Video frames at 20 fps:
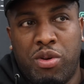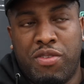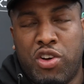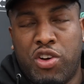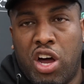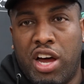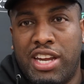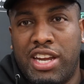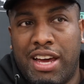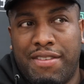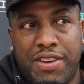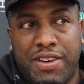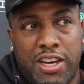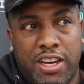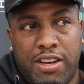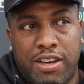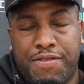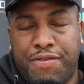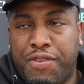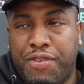we've got
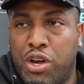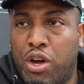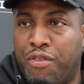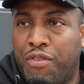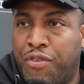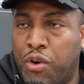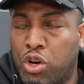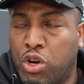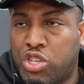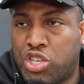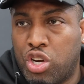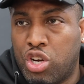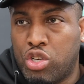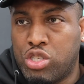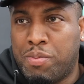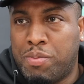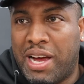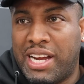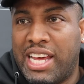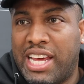another three or four
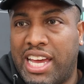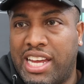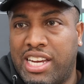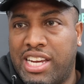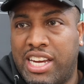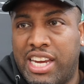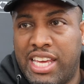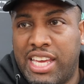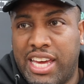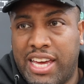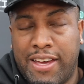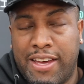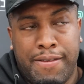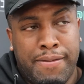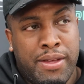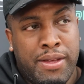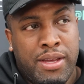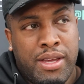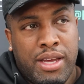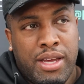shows by the end of the year.
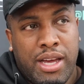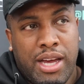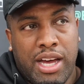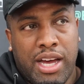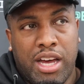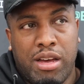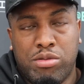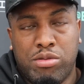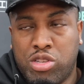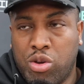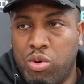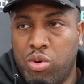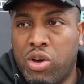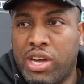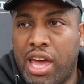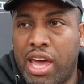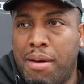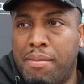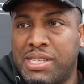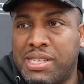Um, so we'll
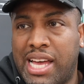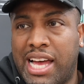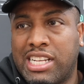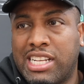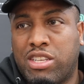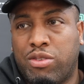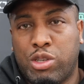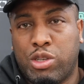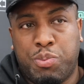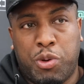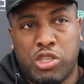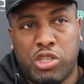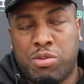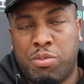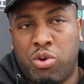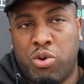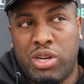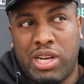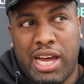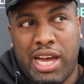get him as active as
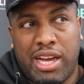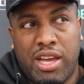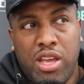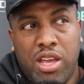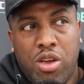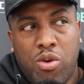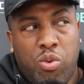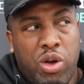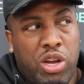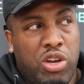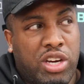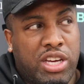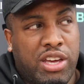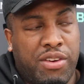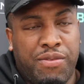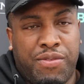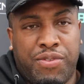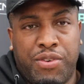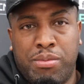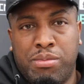possible, and like we're
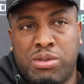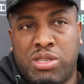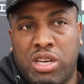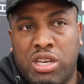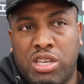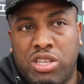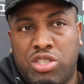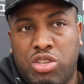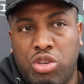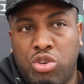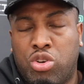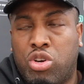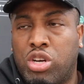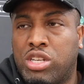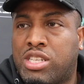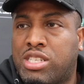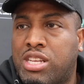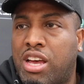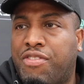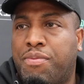looking for him to do
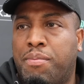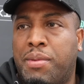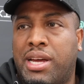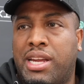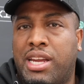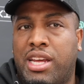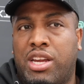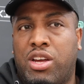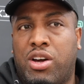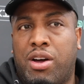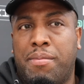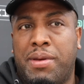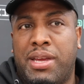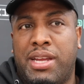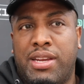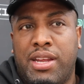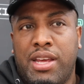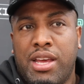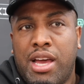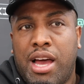good stuff, man. You know, what I
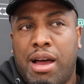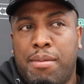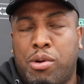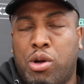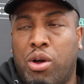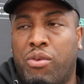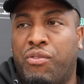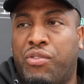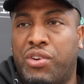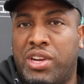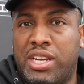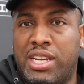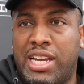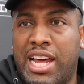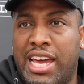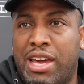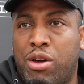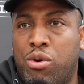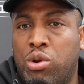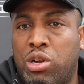mean, I'm confident
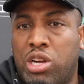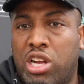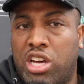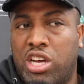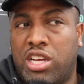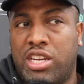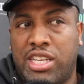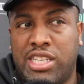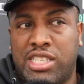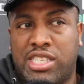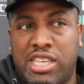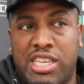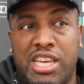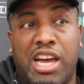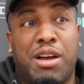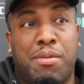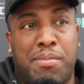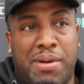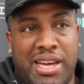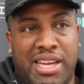that he will learn. He's a
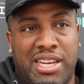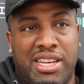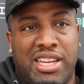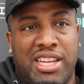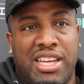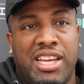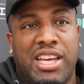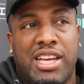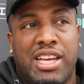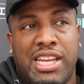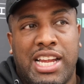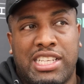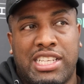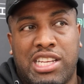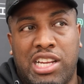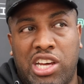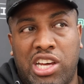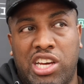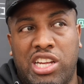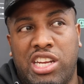young man that's
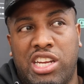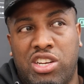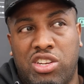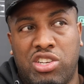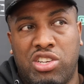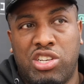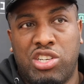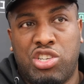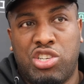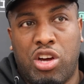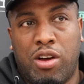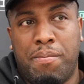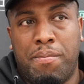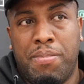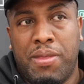learning on the job,